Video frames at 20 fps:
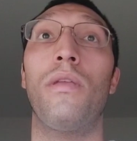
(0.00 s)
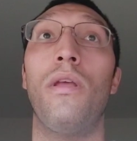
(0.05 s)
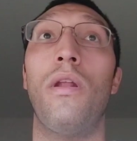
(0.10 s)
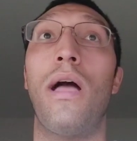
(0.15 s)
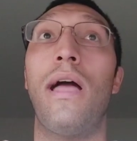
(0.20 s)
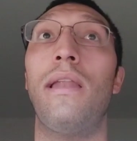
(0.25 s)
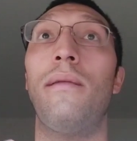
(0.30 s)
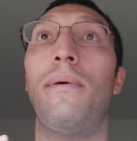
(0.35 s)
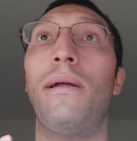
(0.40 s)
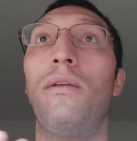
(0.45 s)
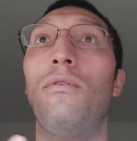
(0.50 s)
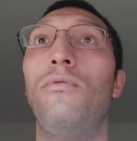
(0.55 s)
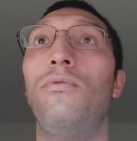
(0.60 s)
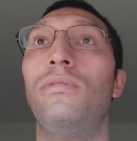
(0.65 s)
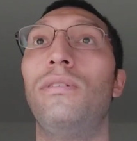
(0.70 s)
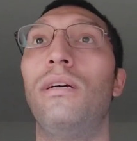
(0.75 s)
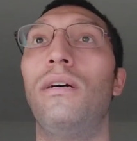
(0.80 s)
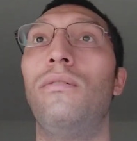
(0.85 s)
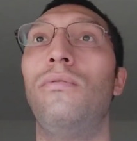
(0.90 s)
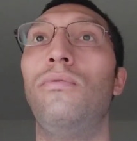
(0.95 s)
anybody
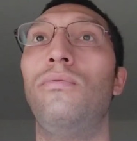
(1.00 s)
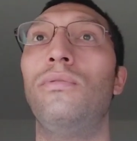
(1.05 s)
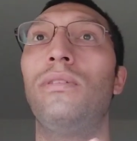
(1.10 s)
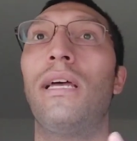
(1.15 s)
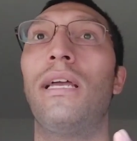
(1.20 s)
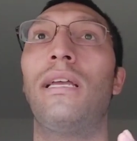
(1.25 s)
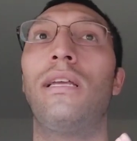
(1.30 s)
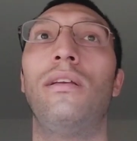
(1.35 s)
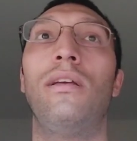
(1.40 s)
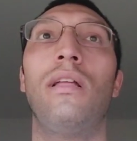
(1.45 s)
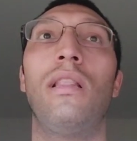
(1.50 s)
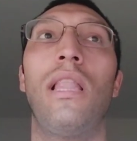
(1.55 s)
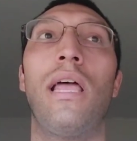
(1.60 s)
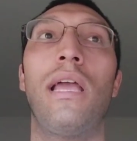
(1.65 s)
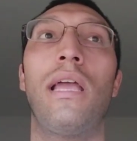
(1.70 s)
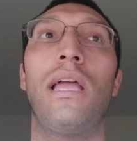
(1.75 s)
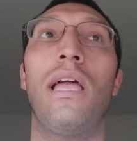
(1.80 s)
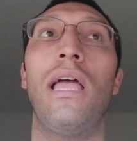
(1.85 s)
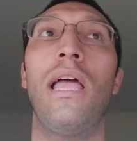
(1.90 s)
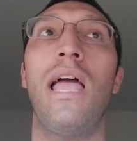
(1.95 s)
who's
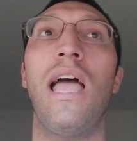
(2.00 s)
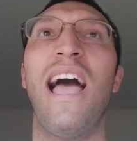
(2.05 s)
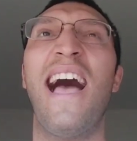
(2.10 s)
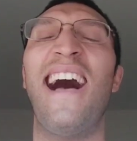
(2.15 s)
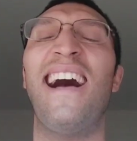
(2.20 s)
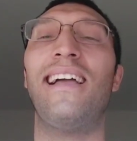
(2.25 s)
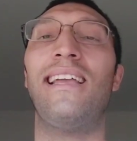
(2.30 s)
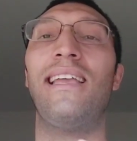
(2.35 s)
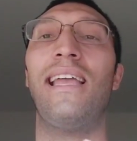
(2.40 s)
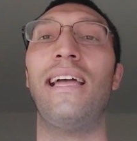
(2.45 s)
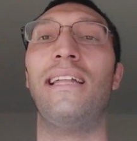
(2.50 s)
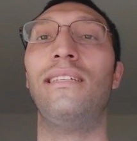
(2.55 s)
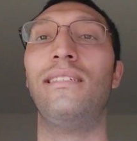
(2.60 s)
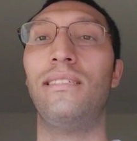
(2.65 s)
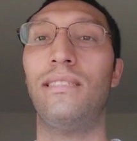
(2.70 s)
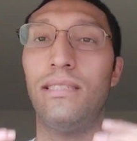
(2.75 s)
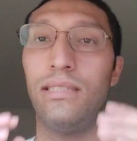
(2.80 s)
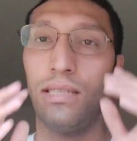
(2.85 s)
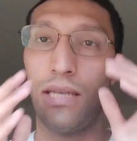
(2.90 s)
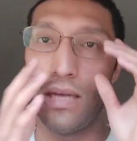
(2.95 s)
like
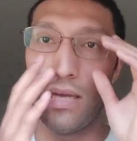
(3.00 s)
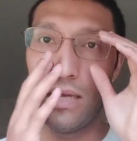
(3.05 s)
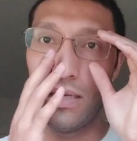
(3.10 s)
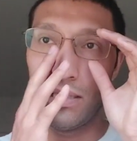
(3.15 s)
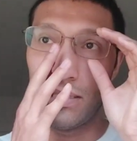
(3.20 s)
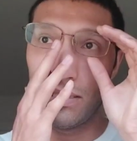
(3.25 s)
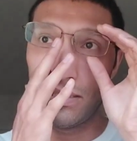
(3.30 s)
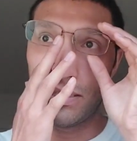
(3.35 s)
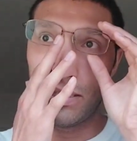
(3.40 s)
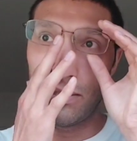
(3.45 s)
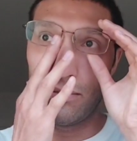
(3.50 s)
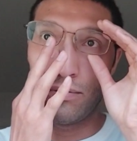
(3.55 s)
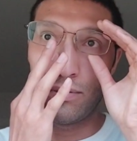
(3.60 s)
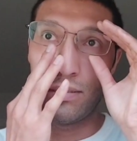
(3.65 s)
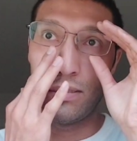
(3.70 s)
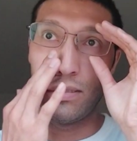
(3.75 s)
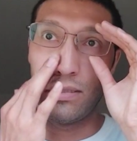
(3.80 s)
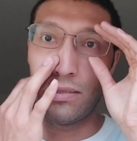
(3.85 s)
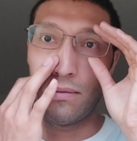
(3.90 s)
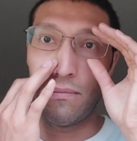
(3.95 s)
against
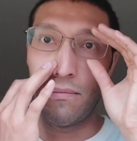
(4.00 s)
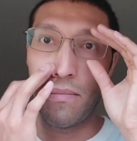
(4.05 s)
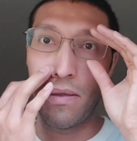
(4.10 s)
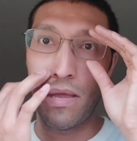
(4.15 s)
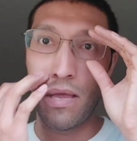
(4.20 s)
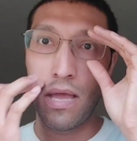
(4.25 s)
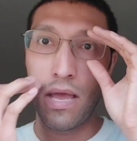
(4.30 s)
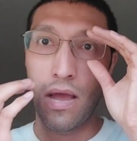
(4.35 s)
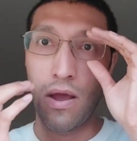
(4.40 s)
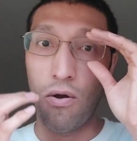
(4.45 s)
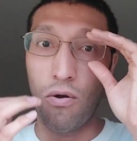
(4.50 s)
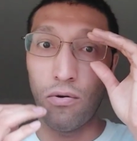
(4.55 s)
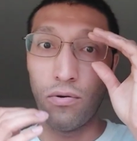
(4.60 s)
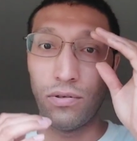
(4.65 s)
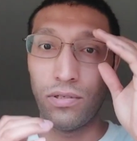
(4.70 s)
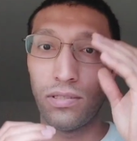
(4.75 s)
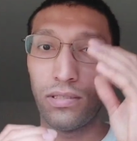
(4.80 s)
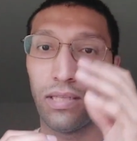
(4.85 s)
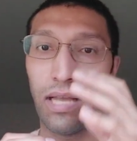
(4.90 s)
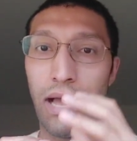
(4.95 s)
syncretism,
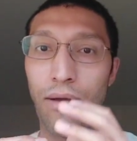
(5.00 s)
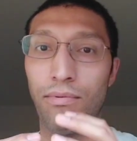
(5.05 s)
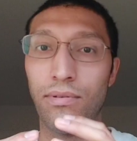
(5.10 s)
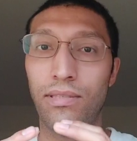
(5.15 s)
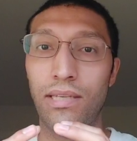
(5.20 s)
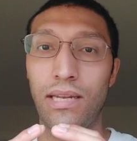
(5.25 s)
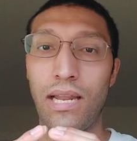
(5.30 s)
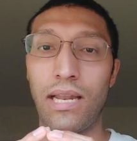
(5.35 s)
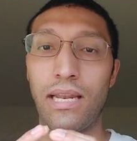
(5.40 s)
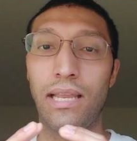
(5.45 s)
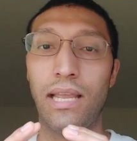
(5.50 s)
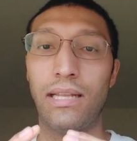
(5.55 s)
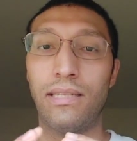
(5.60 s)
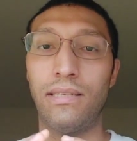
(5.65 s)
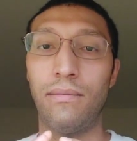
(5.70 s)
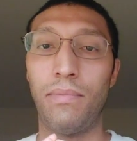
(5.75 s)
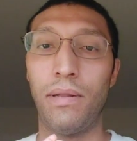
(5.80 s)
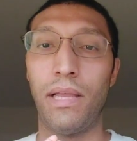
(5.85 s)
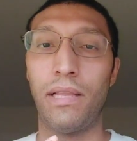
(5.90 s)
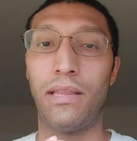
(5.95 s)
or just, I would say not
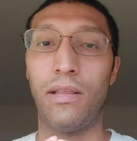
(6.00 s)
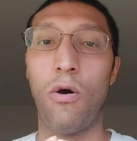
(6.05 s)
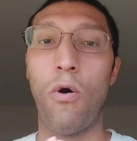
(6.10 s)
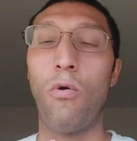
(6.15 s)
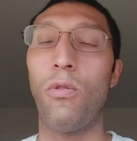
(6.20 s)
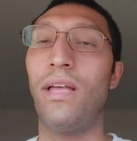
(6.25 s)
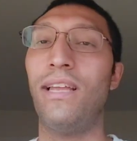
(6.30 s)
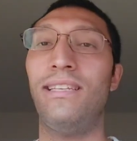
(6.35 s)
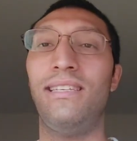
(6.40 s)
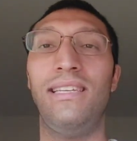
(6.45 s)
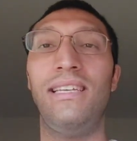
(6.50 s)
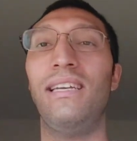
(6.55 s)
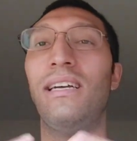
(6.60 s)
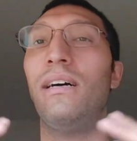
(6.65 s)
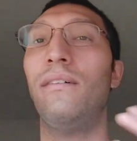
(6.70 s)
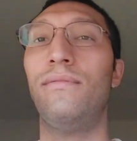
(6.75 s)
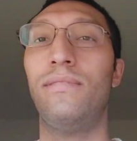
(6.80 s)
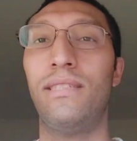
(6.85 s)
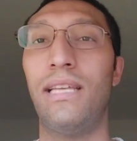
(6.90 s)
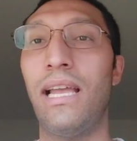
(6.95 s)
against it, but like the whole
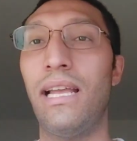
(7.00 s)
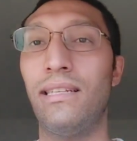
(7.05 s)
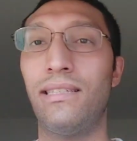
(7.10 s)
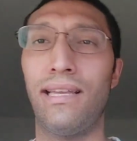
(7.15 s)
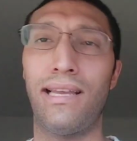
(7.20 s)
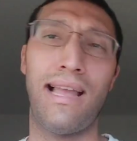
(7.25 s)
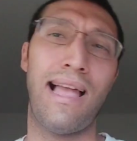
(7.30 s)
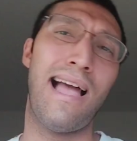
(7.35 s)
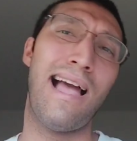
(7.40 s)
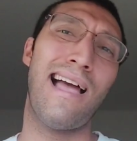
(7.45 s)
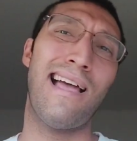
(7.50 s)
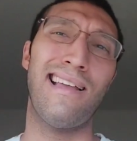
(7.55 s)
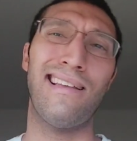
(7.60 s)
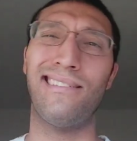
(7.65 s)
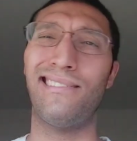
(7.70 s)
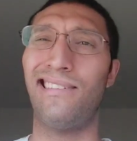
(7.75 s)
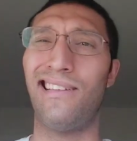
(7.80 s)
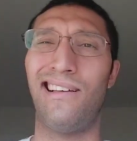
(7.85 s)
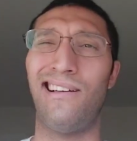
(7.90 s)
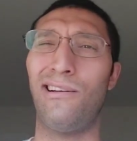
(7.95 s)
idea of saints, like,
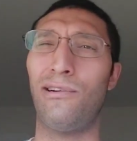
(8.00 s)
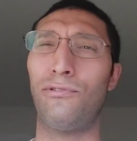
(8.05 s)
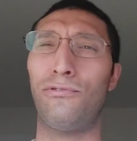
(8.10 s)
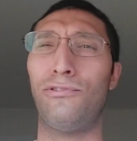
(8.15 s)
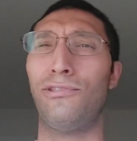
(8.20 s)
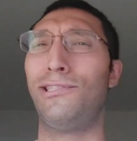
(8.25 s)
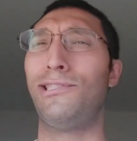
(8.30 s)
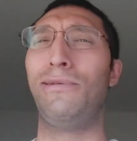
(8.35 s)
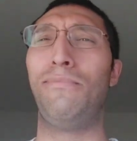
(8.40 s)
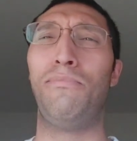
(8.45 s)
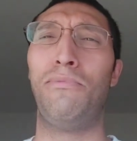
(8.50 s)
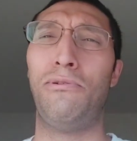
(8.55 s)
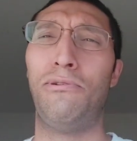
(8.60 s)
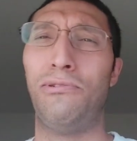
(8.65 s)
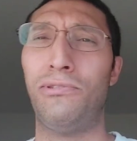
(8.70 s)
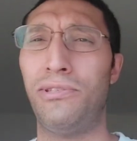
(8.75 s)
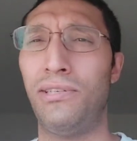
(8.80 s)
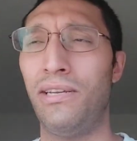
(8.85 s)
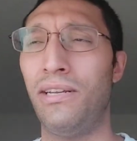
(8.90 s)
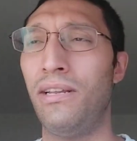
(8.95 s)
it's all Christian
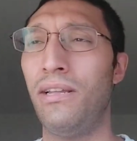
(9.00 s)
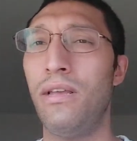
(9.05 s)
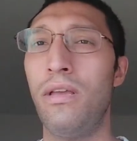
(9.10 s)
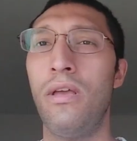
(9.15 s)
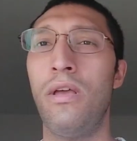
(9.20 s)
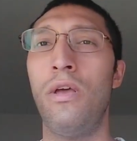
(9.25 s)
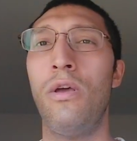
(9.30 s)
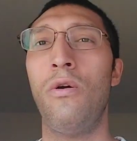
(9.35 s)
bullshit.